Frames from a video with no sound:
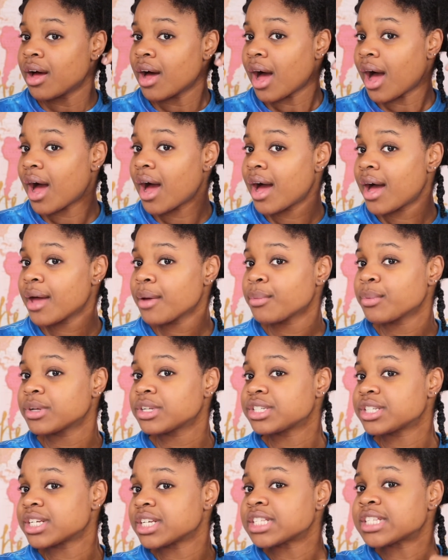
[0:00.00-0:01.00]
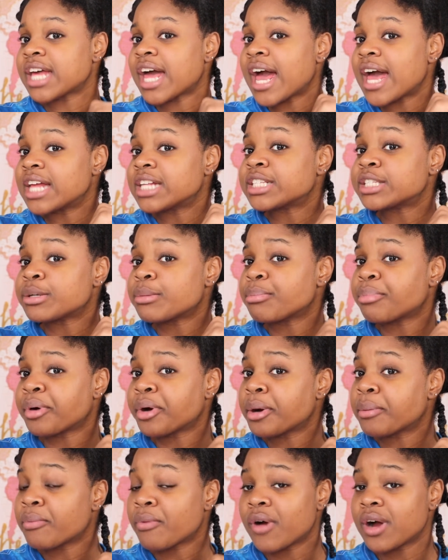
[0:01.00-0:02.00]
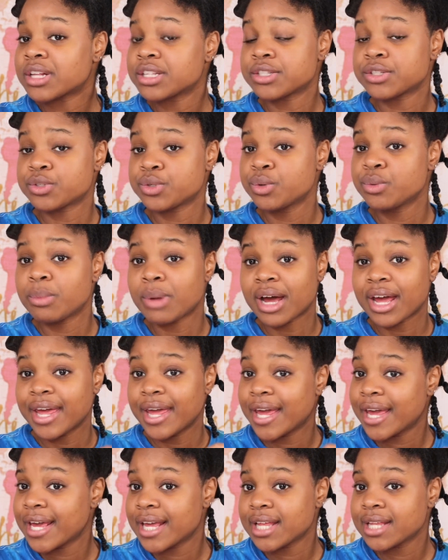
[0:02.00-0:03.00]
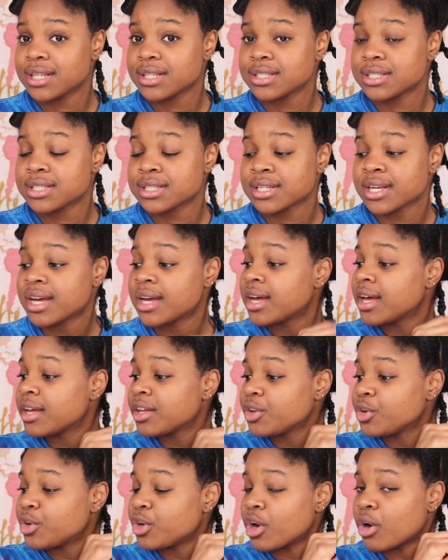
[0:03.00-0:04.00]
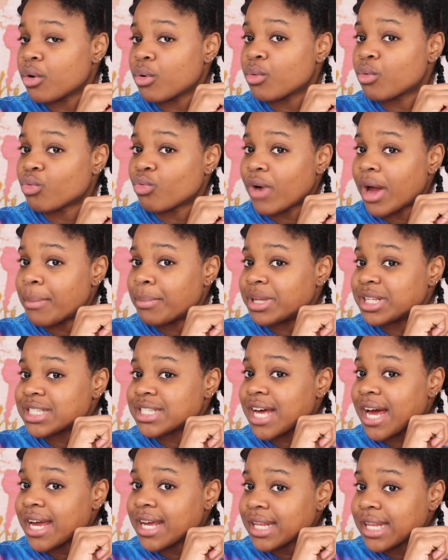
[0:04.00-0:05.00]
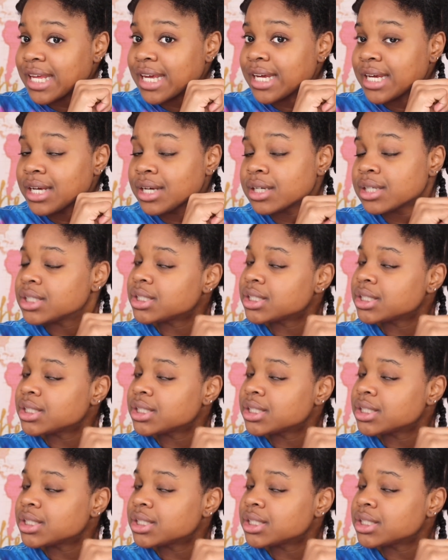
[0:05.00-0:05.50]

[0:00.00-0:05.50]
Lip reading: I would just add some perm rods to my ends, wrap it tightly,